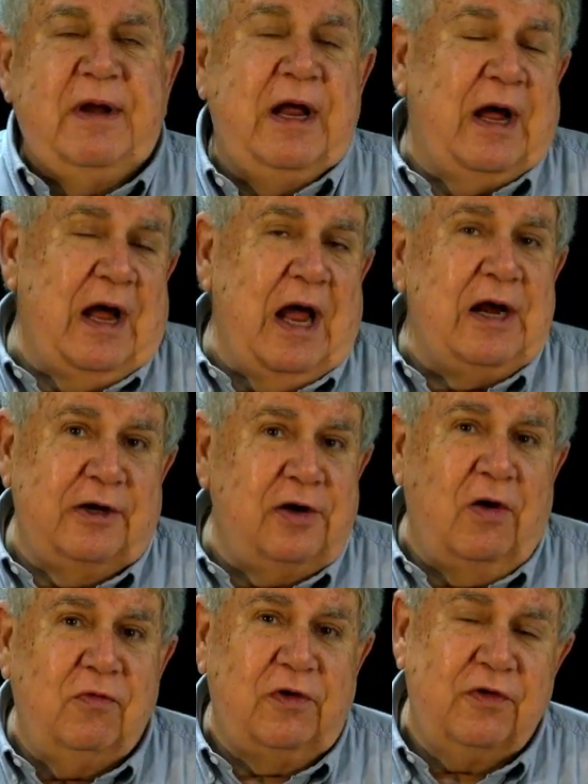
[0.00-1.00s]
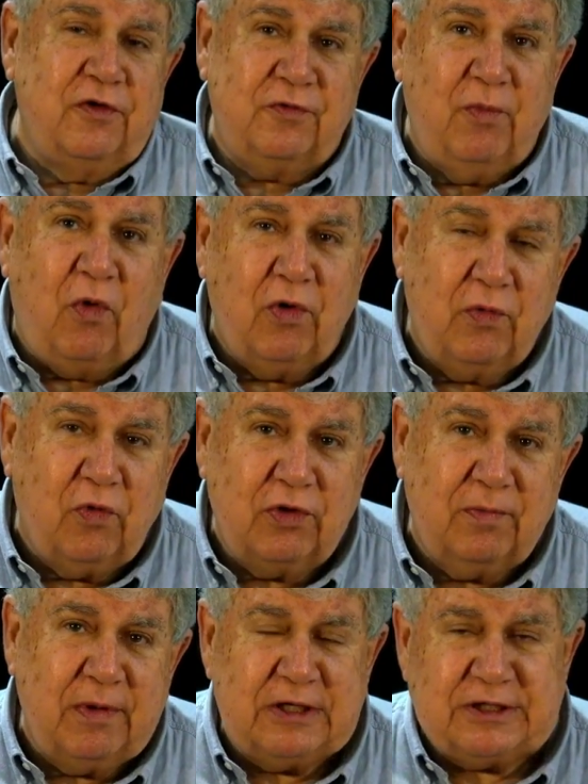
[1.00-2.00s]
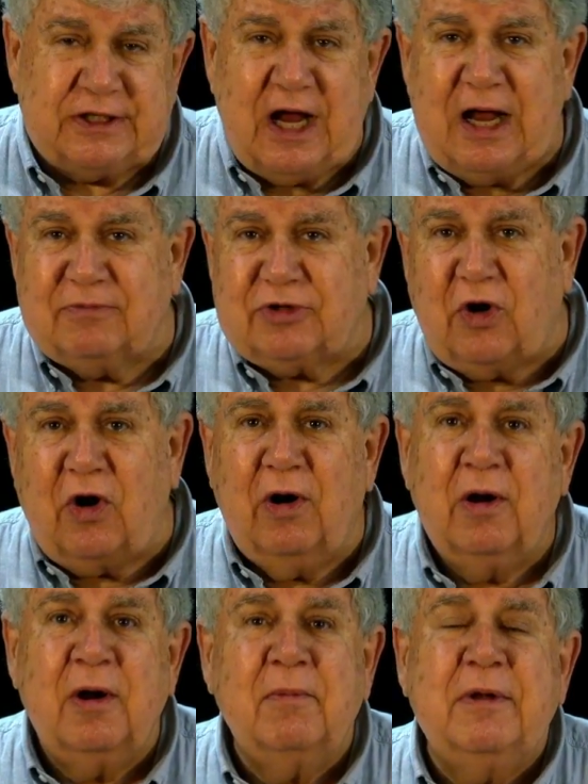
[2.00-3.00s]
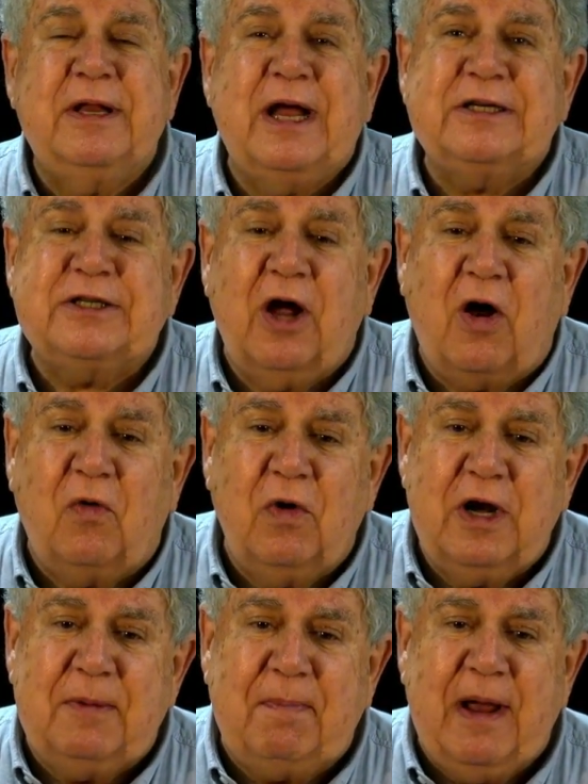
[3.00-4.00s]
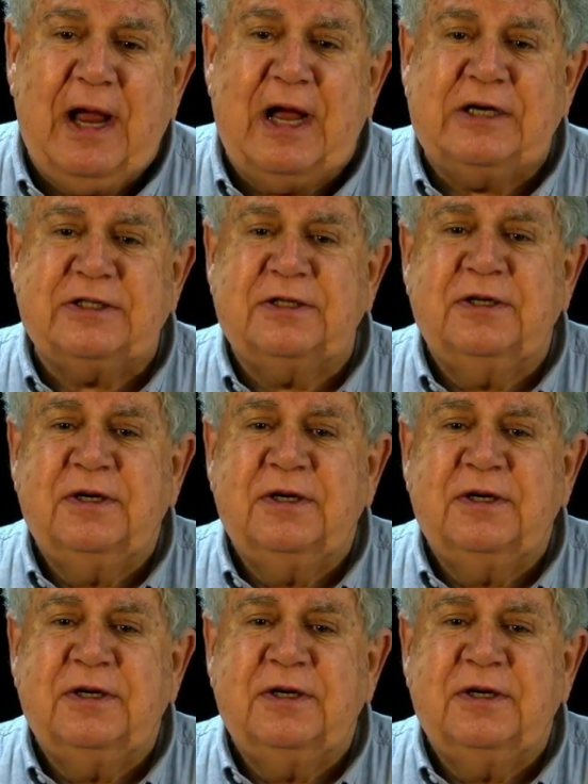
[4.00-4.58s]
Now, I'd have told you this morning what the best times are, but that's already passed.